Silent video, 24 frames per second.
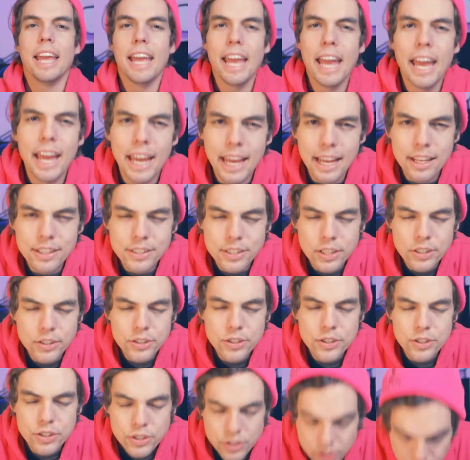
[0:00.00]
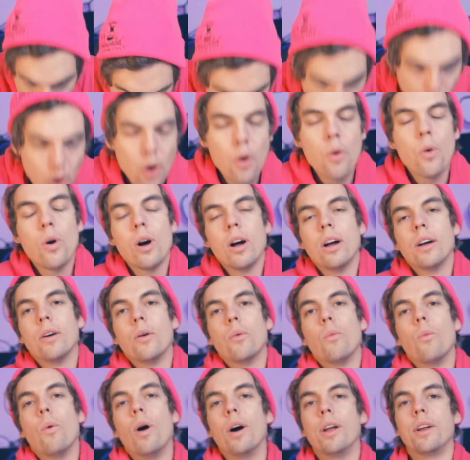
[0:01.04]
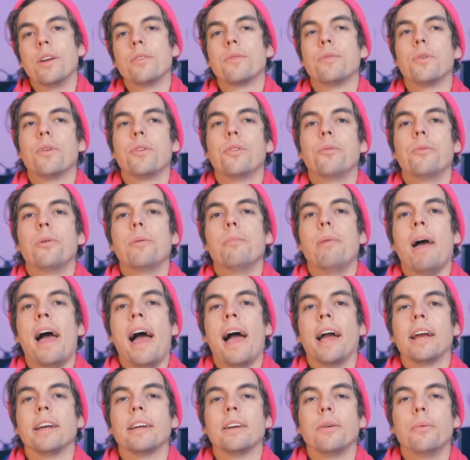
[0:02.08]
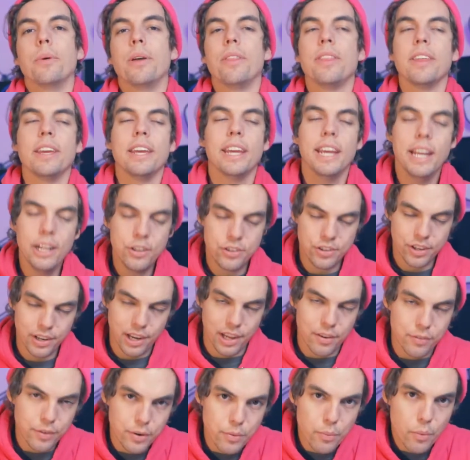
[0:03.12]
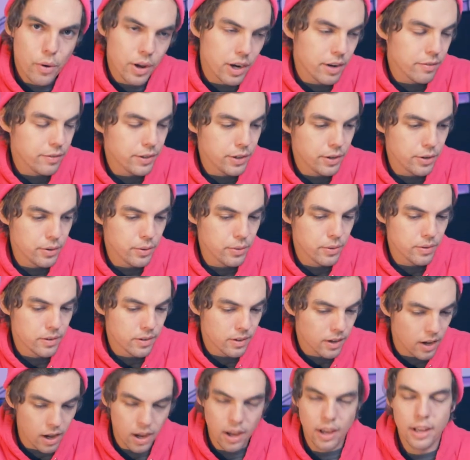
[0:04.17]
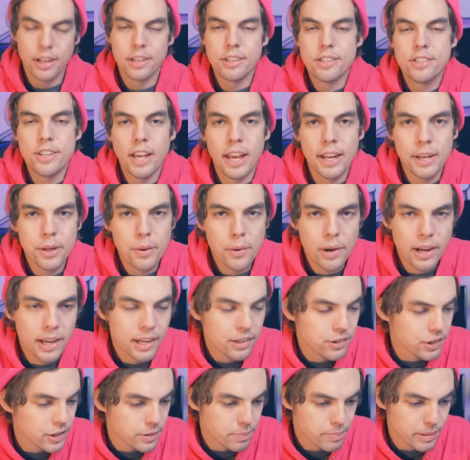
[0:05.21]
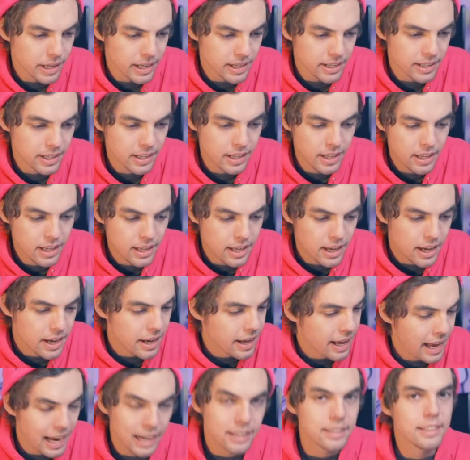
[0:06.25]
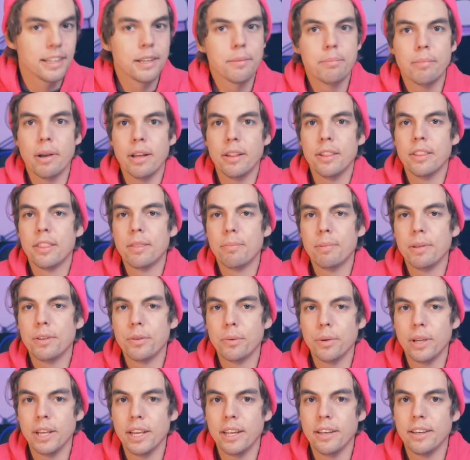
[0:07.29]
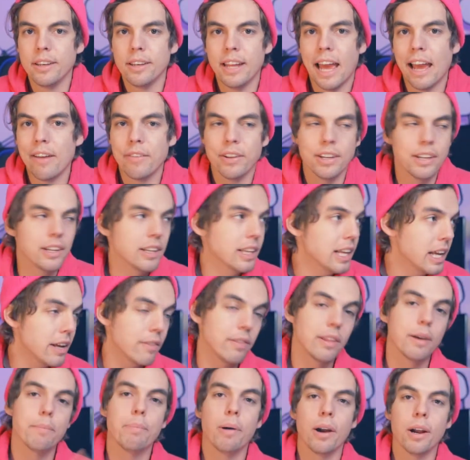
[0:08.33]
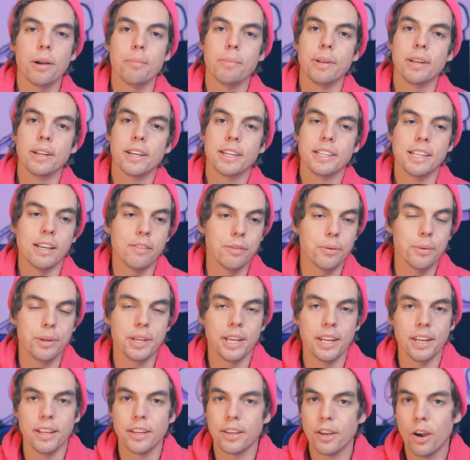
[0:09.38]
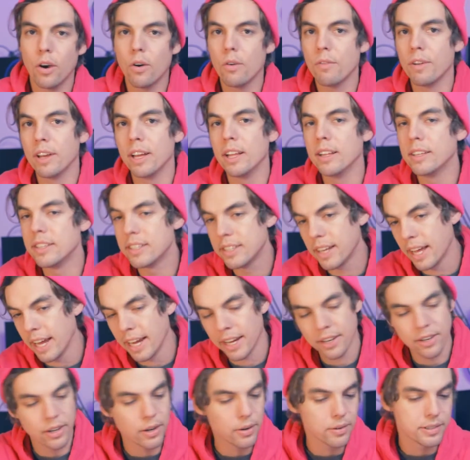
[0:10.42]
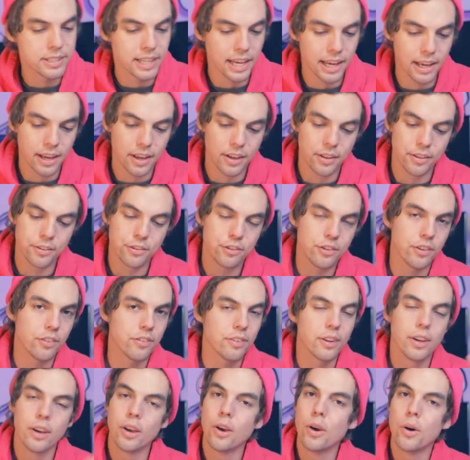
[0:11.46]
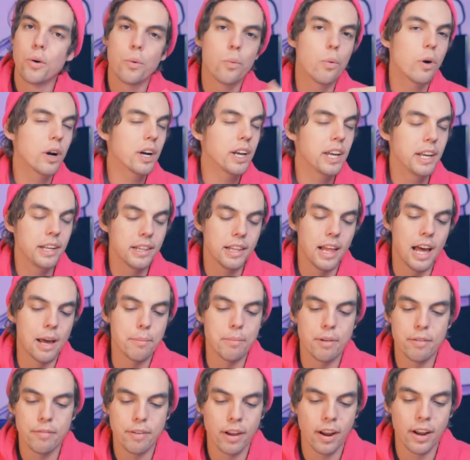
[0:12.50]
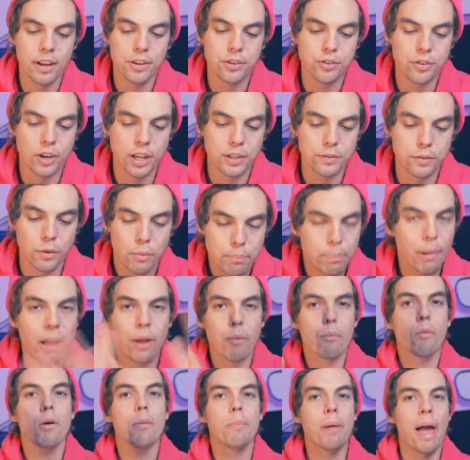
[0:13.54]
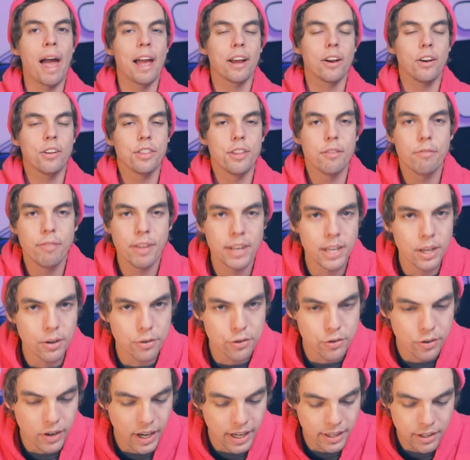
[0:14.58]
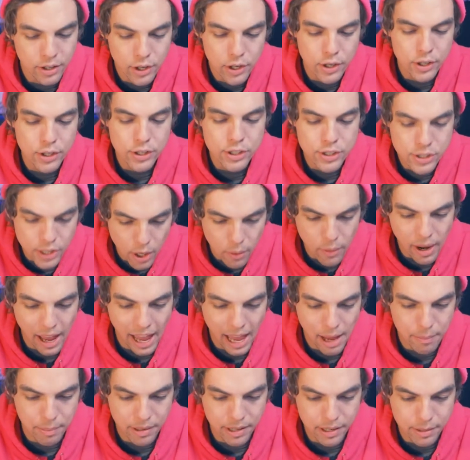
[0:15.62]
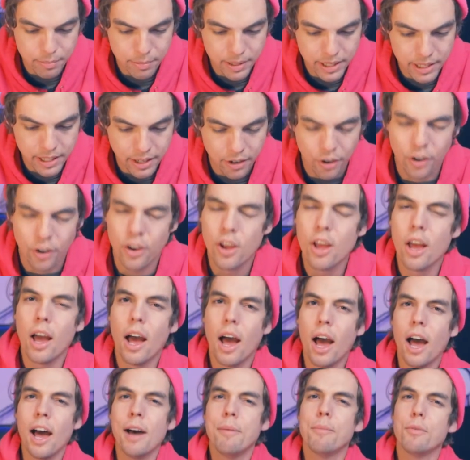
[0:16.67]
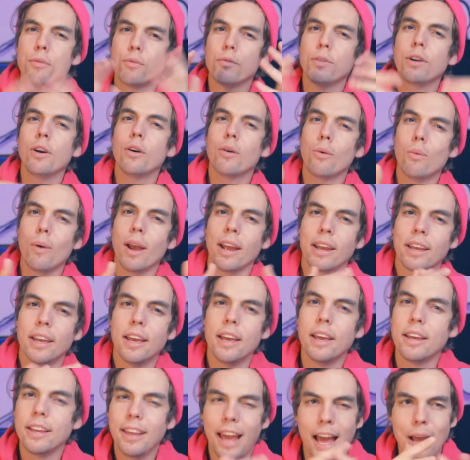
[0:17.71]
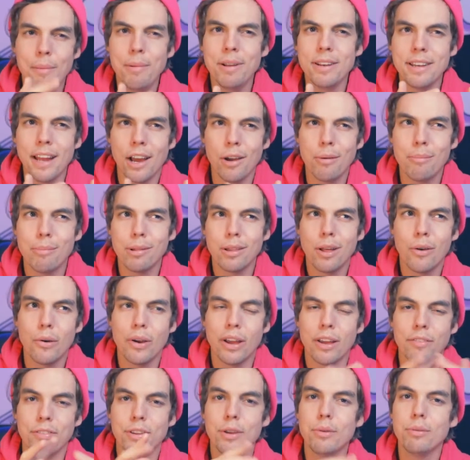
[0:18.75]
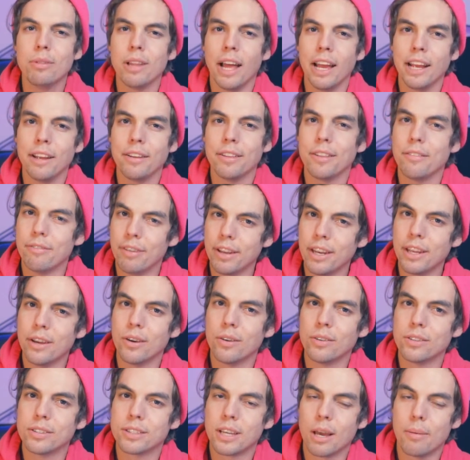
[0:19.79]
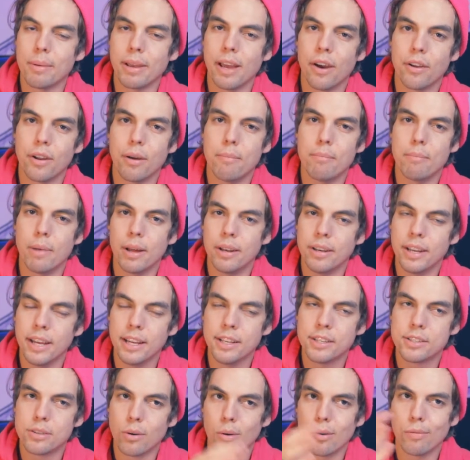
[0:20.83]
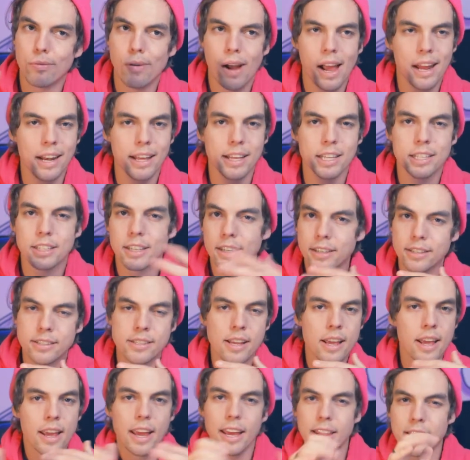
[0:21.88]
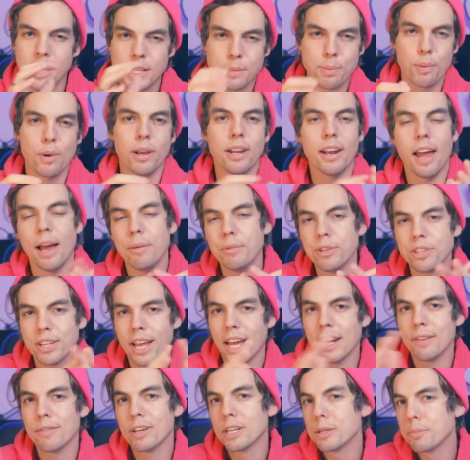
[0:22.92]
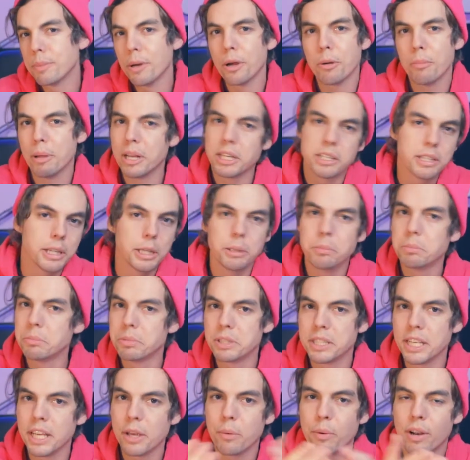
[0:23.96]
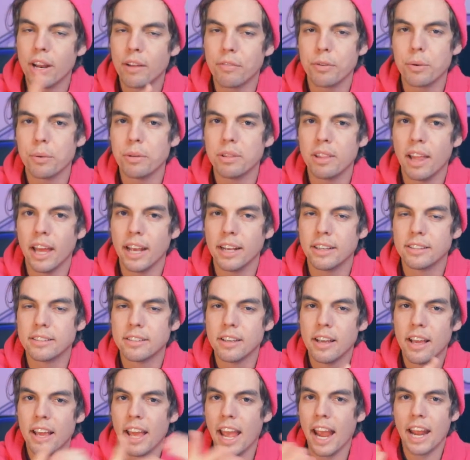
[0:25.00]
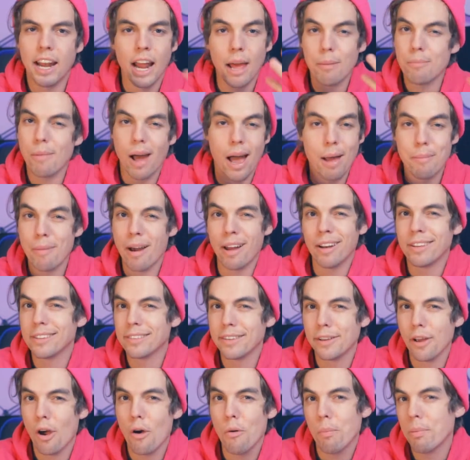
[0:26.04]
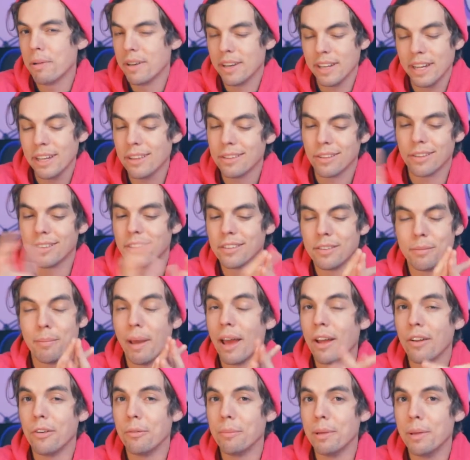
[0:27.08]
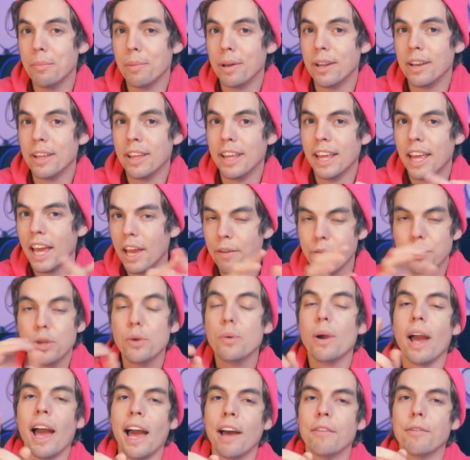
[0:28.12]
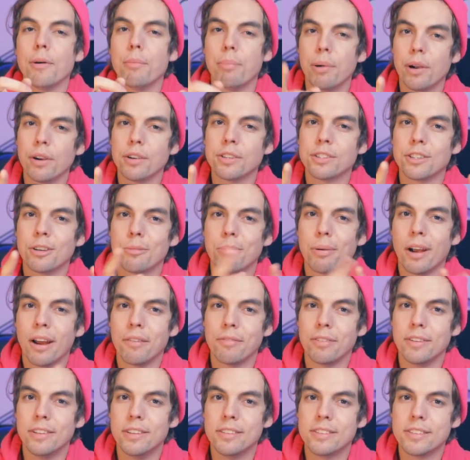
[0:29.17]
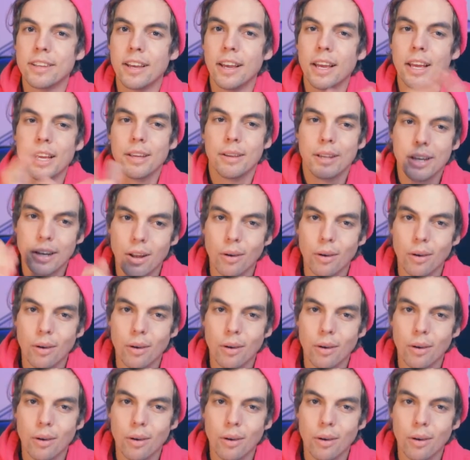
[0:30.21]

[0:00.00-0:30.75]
It is so wonderful to be back with each and every one of you. Oh, January has just been a hectic month between having to leave the apartment because everyone getting COVID, staying in a hotel, just working a lot, been very stressful. But we're back on the video train. So happy to be here. Um, real quick, comment down below if you like the videos coming out on Mondays or Fridays, because at this point, I'm just kind of experimenting, seeing what everyone likes. And I'm, I'm honestly open to either, it doesn't matter to me, but if you have a personal preference, you